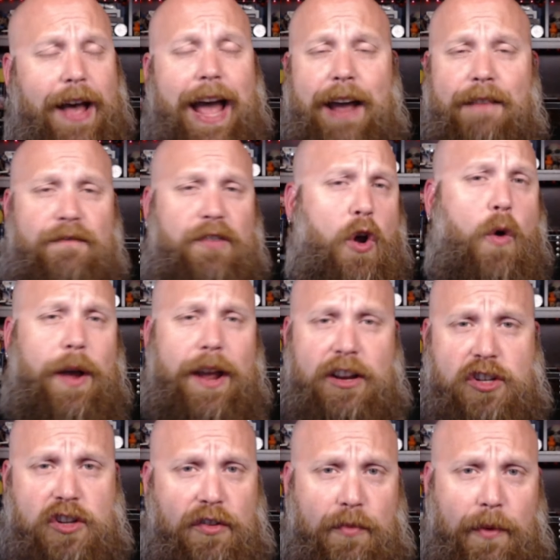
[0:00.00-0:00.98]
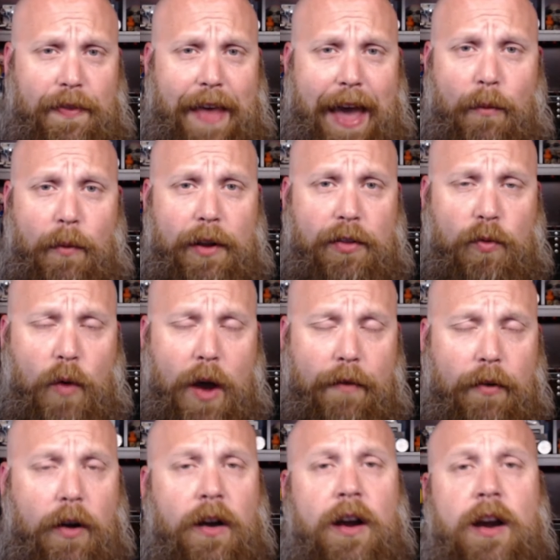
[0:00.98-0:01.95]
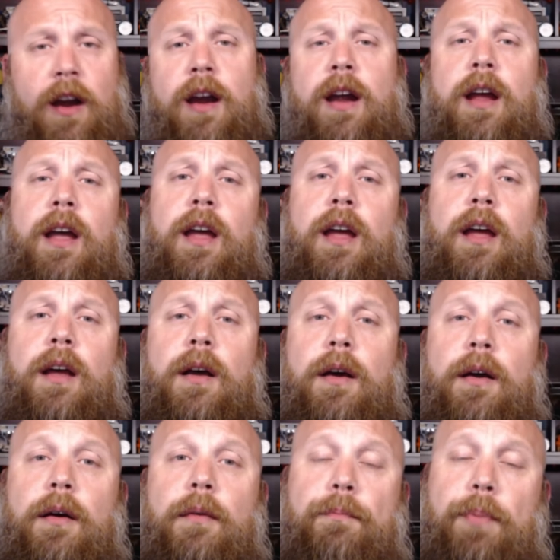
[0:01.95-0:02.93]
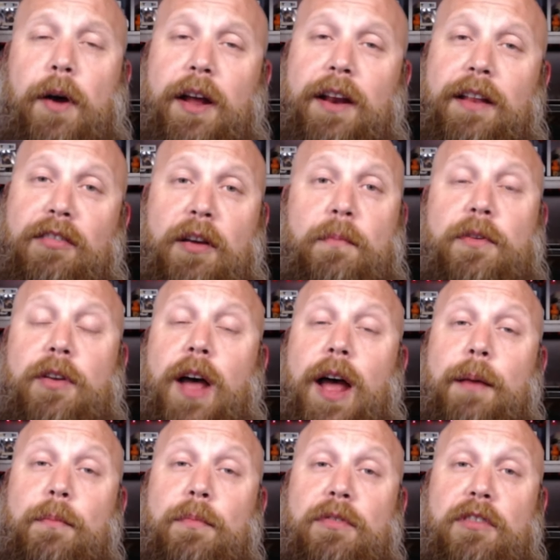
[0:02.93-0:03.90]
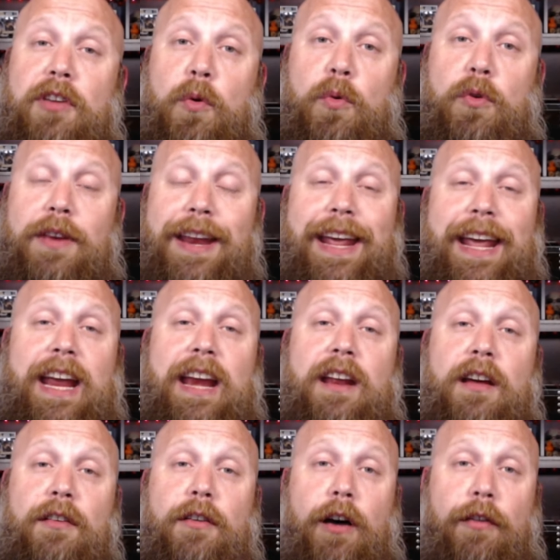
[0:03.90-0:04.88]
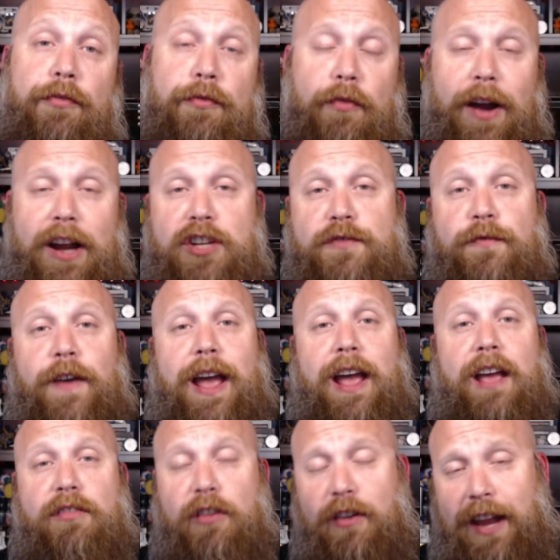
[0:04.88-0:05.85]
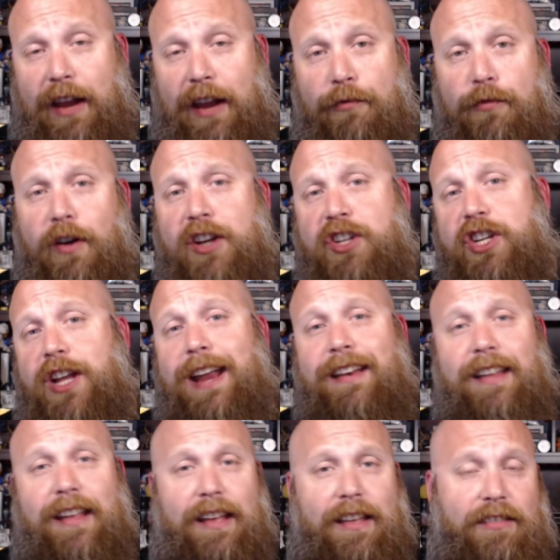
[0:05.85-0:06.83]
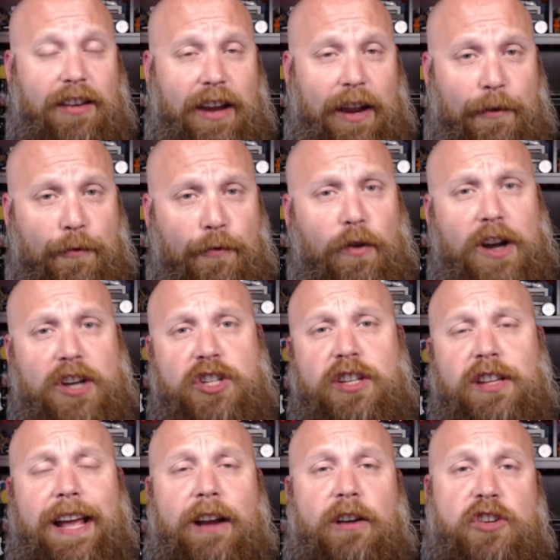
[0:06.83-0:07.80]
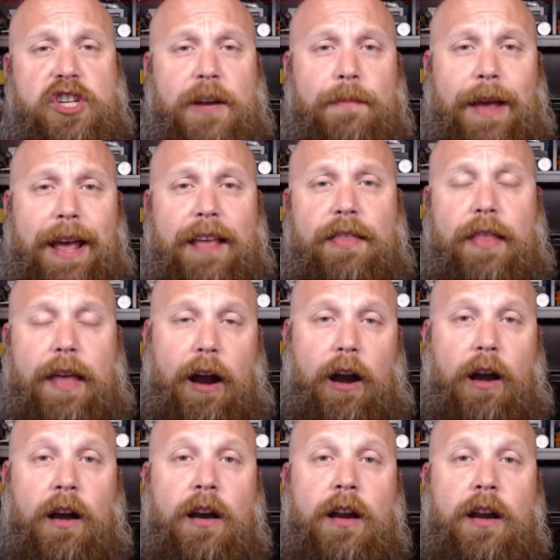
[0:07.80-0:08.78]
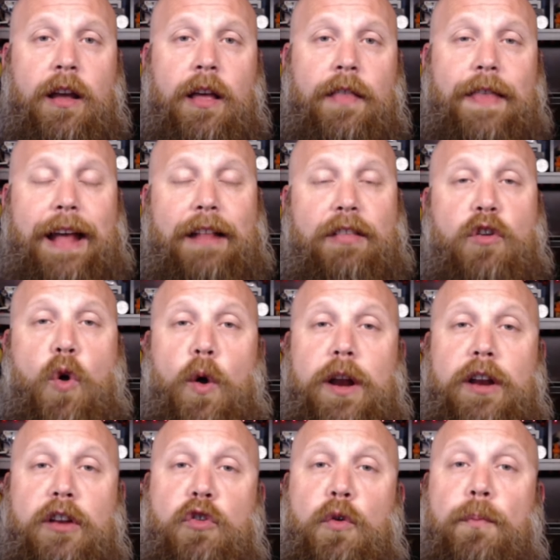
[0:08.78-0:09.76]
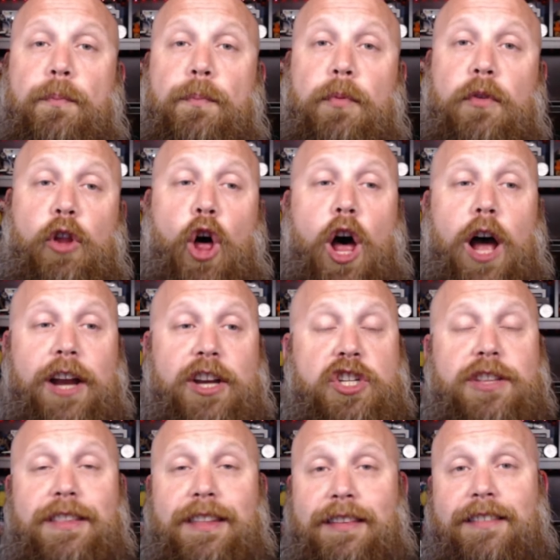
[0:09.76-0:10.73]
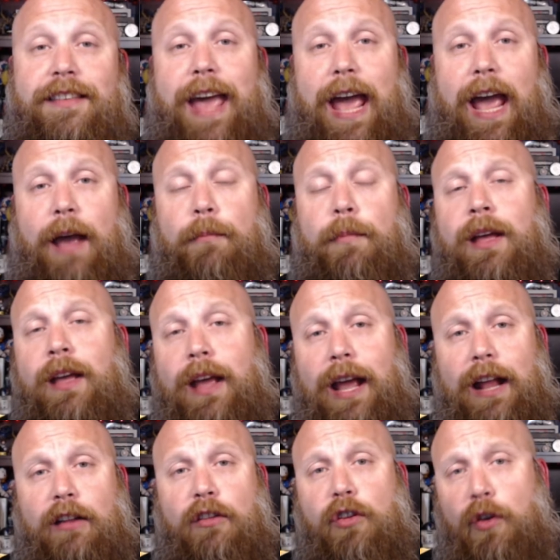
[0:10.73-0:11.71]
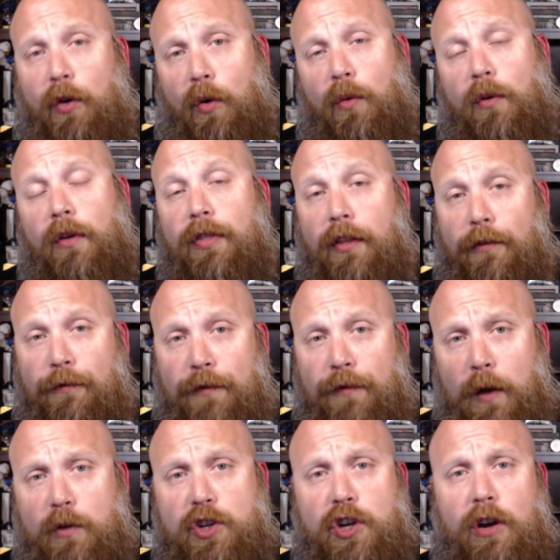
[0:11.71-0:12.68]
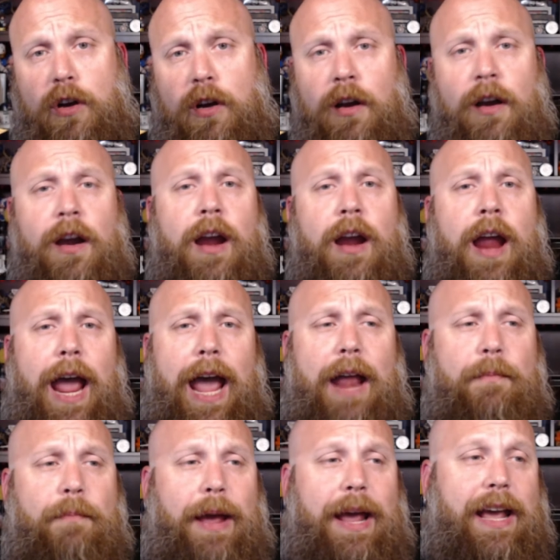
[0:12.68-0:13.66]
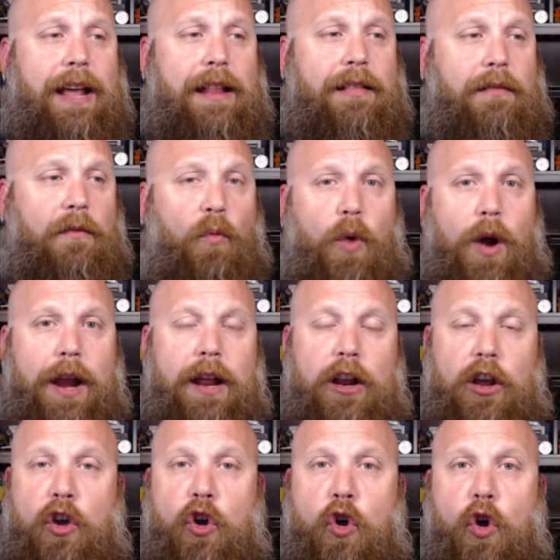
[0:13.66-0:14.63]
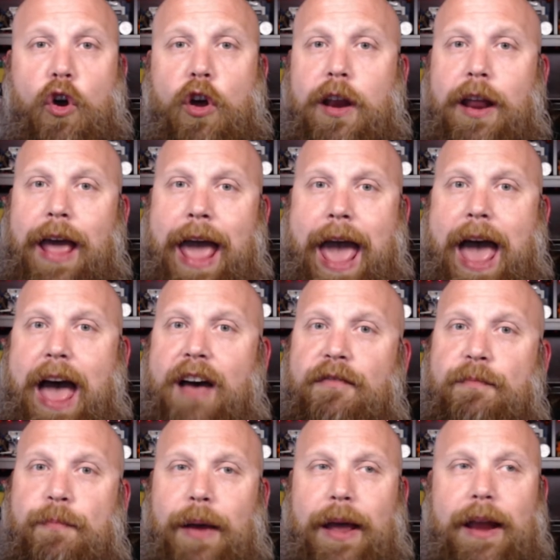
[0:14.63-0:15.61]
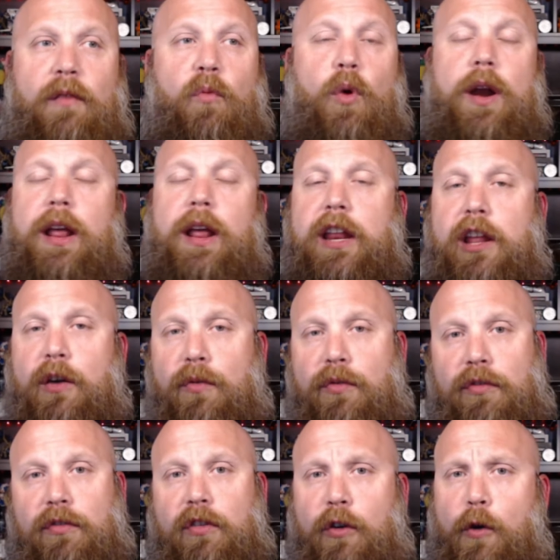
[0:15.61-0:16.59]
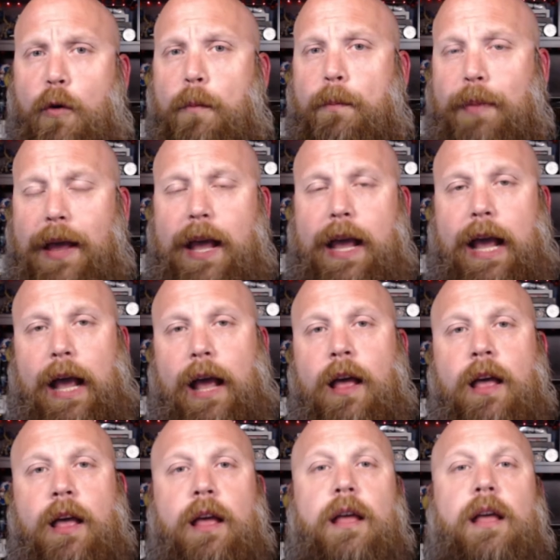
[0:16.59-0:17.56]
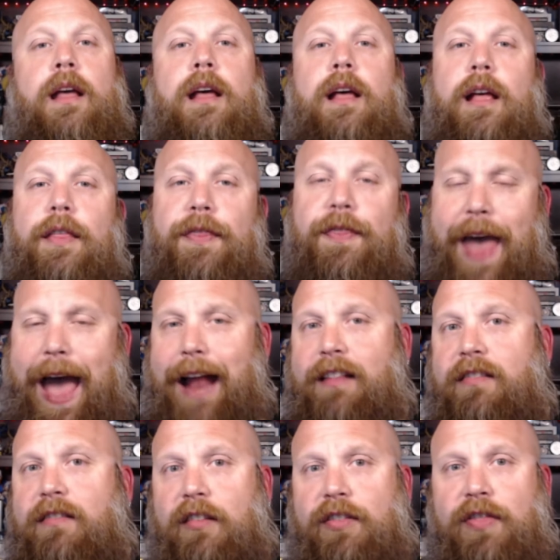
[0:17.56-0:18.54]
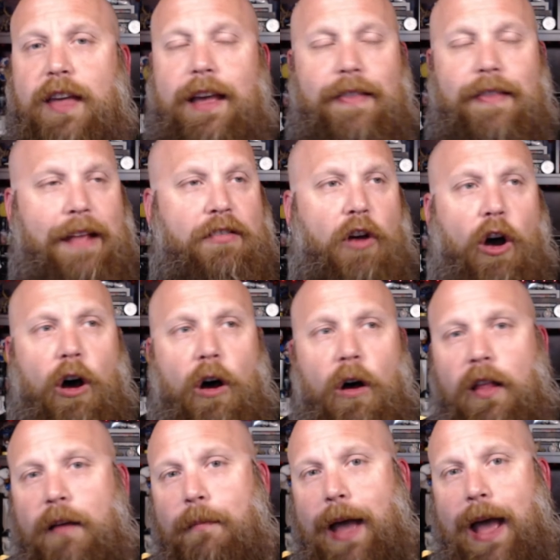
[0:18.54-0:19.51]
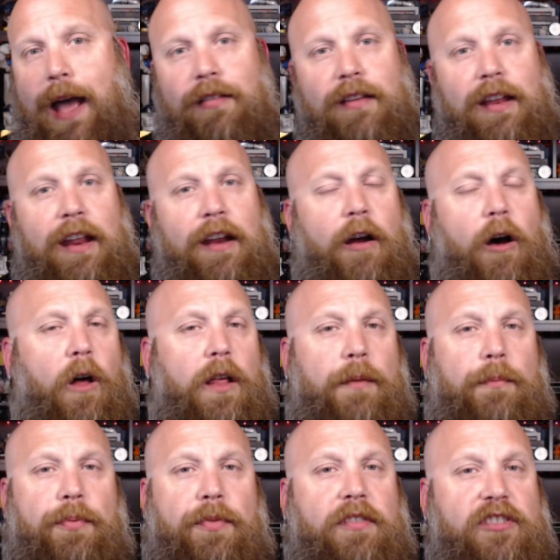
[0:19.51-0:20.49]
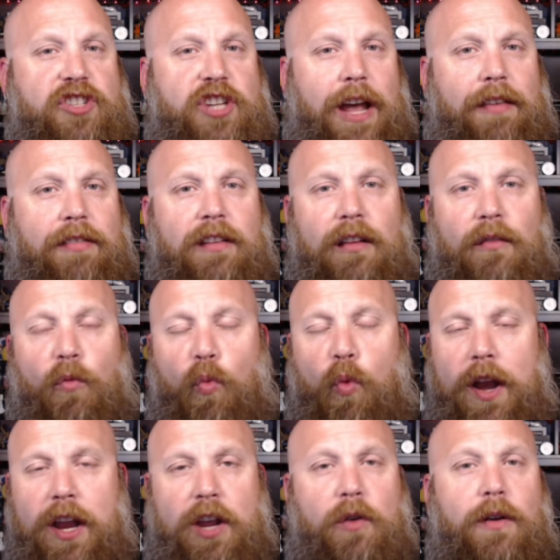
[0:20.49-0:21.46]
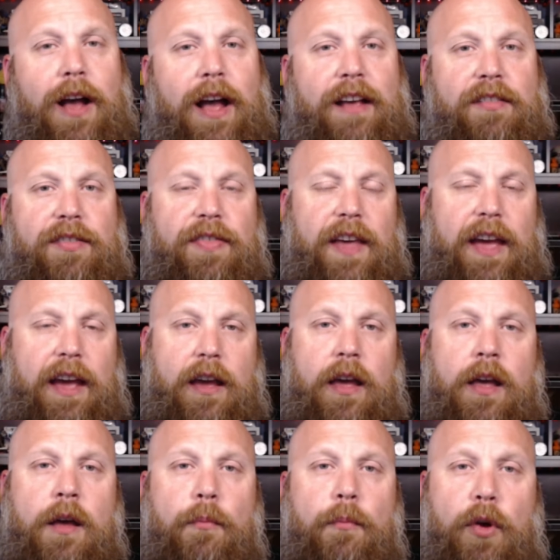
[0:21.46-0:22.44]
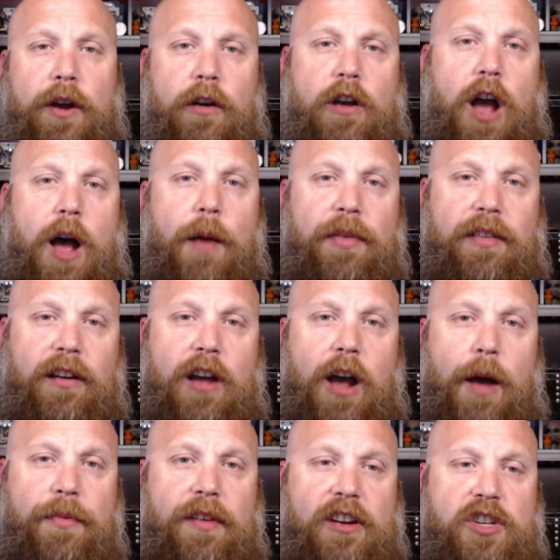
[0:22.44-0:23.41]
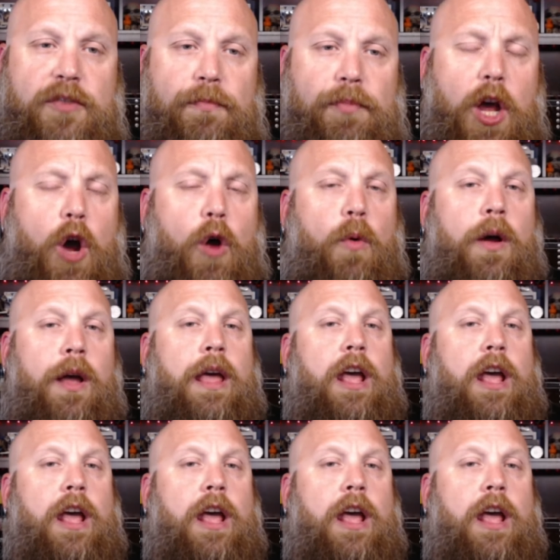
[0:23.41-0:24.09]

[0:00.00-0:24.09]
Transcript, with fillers: I have no issues with that whatsoever. But sometimes you need a fresh face, you need fresh ideas, you need fresh leadership in there that's going to launch this game into the future and make it what it could have been and what it used to be. That's the thing. That's all I'm asking and all I'm suggesting. What do you guys think? Put your comments in the comment section below.